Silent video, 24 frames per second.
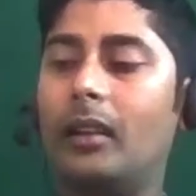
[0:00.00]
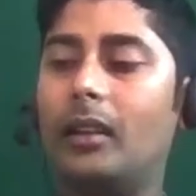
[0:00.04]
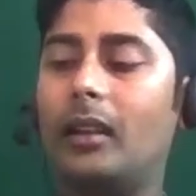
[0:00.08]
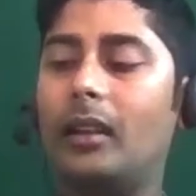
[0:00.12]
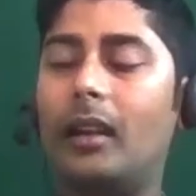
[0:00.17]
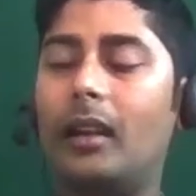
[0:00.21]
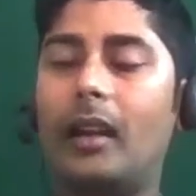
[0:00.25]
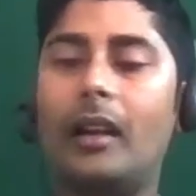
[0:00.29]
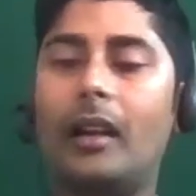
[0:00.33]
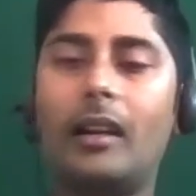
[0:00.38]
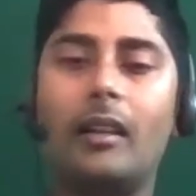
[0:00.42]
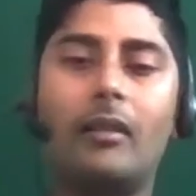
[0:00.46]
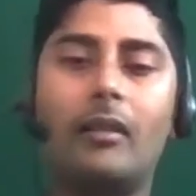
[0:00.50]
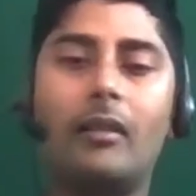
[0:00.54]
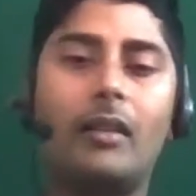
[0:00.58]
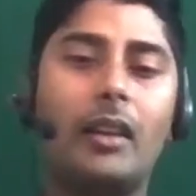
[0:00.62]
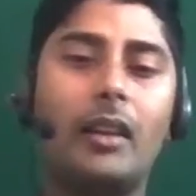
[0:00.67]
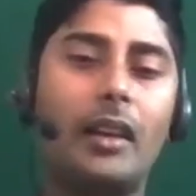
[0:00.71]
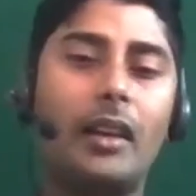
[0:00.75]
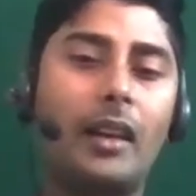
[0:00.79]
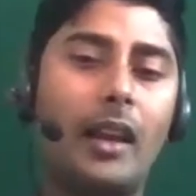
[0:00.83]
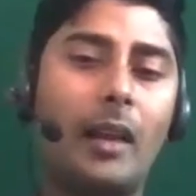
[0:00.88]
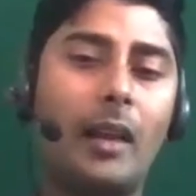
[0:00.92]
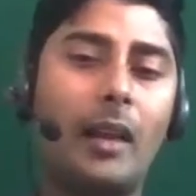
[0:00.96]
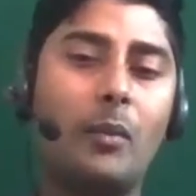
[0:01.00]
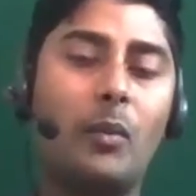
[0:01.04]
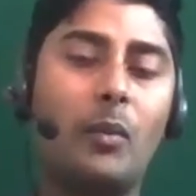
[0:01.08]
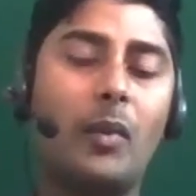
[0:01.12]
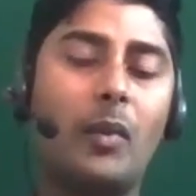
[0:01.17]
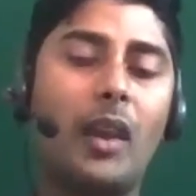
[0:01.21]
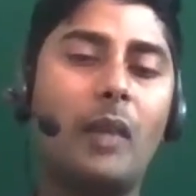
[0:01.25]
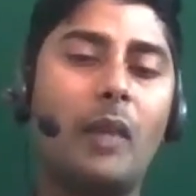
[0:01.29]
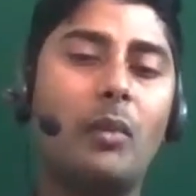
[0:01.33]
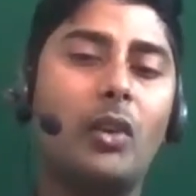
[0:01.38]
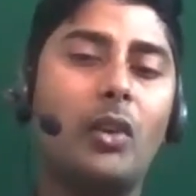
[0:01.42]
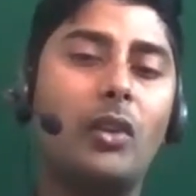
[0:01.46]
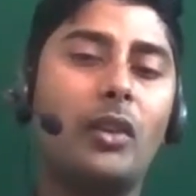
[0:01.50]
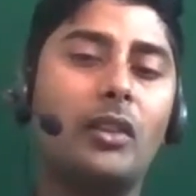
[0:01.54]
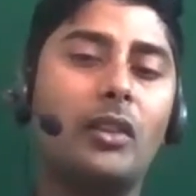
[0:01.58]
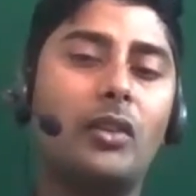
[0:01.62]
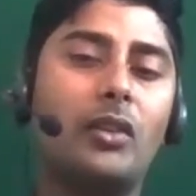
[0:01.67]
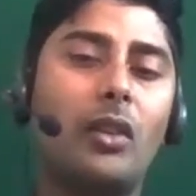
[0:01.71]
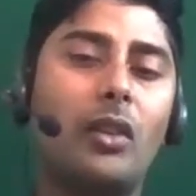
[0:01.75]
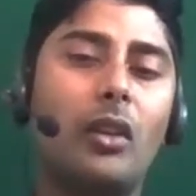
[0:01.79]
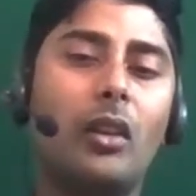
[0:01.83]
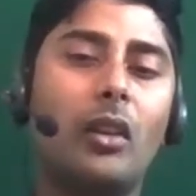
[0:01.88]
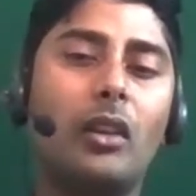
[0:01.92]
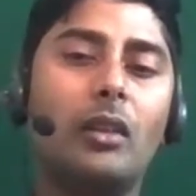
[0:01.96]
and wherein I'm able to
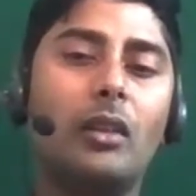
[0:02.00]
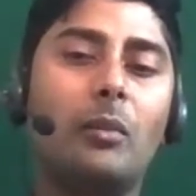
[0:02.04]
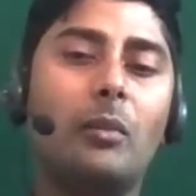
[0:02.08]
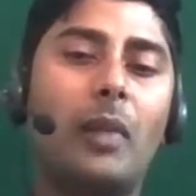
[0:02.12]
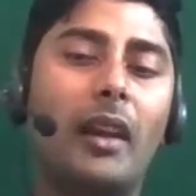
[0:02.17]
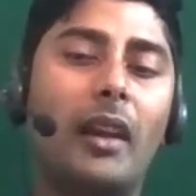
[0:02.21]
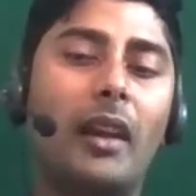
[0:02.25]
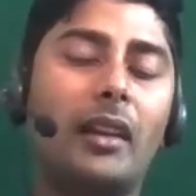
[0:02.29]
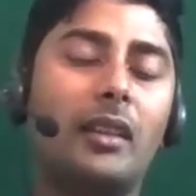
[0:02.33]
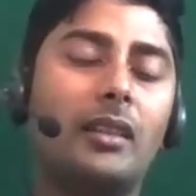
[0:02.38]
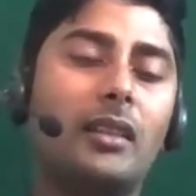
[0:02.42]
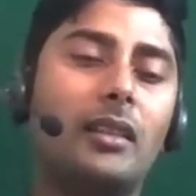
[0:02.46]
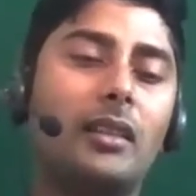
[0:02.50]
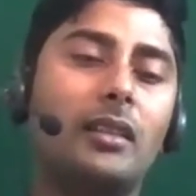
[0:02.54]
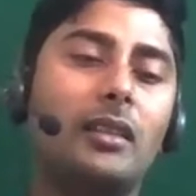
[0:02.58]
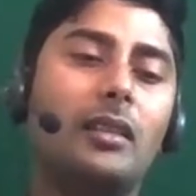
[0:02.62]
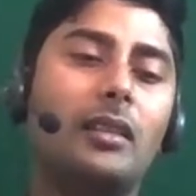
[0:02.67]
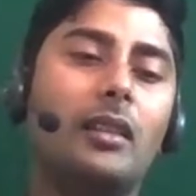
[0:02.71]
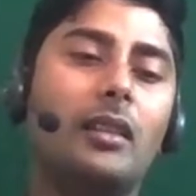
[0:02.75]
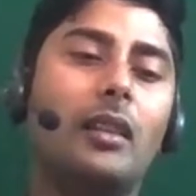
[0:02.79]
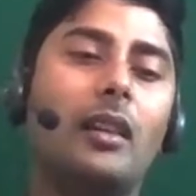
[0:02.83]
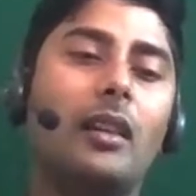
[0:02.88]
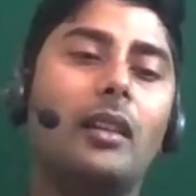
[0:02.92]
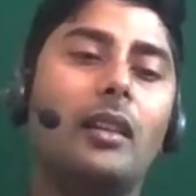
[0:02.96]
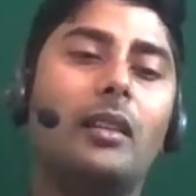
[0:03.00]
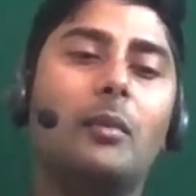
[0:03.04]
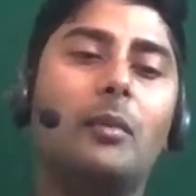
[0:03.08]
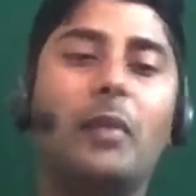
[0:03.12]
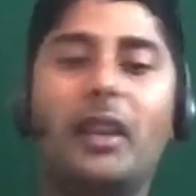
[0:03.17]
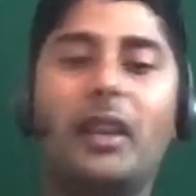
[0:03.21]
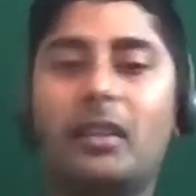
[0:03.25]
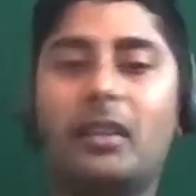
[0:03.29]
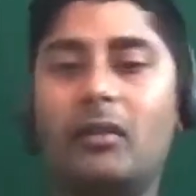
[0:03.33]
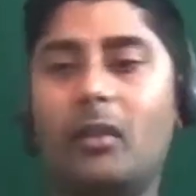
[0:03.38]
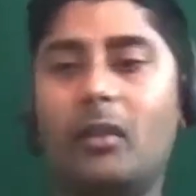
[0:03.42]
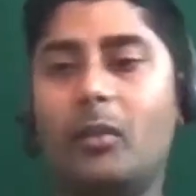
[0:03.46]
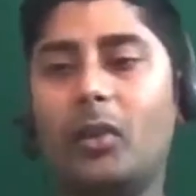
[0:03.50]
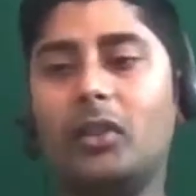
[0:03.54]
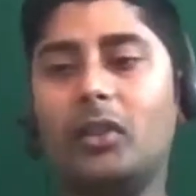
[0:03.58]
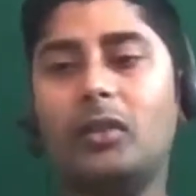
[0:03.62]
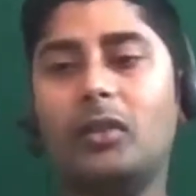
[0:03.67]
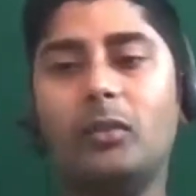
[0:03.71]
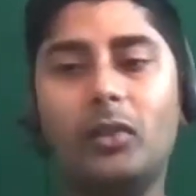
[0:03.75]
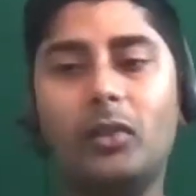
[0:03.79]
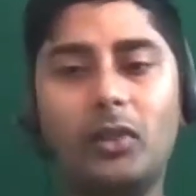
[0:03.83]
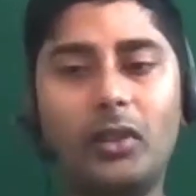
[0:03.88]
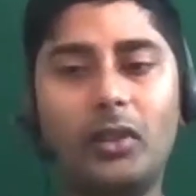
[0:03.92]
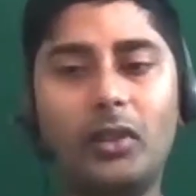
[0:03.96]
install all the packages the best way
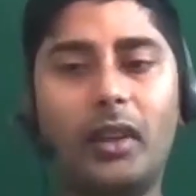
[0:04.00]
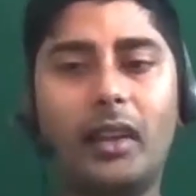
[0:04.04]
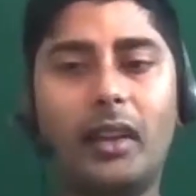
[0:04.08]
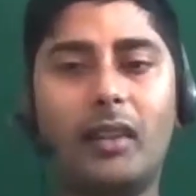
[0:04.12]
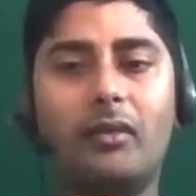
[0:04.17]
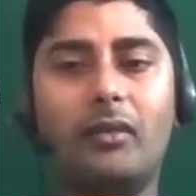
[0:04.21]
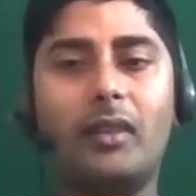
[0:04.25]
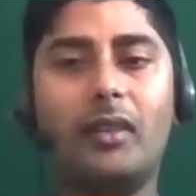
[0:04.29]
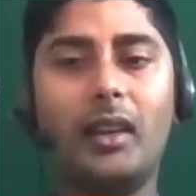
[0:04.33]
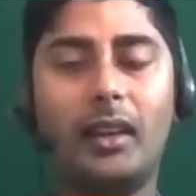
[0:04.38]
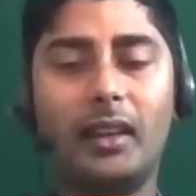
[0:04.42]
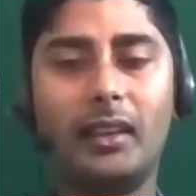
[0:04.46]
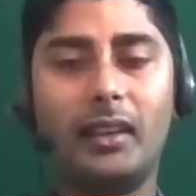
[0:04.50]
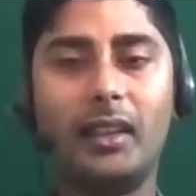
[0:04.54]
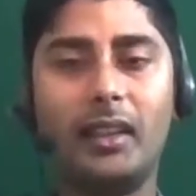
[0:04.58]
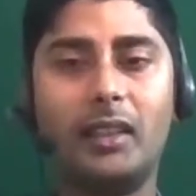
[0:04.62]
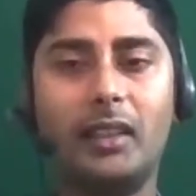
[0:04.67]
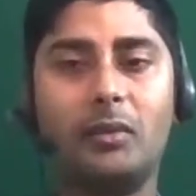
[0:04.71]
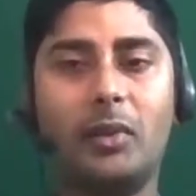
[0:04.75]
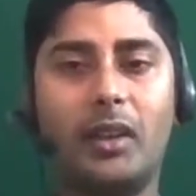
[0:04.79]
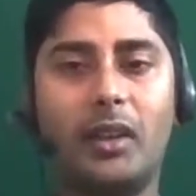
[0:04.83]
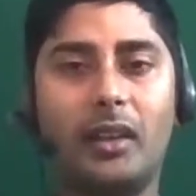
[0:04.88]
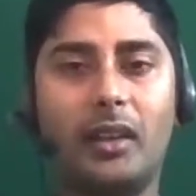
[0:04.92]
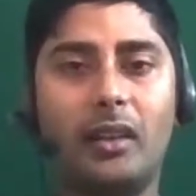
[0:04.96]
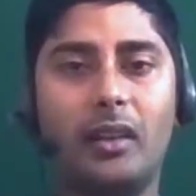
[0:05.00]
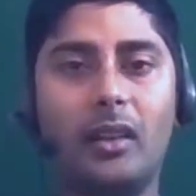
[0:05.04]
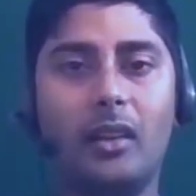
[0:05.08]
possible. So yeah, definitely these particular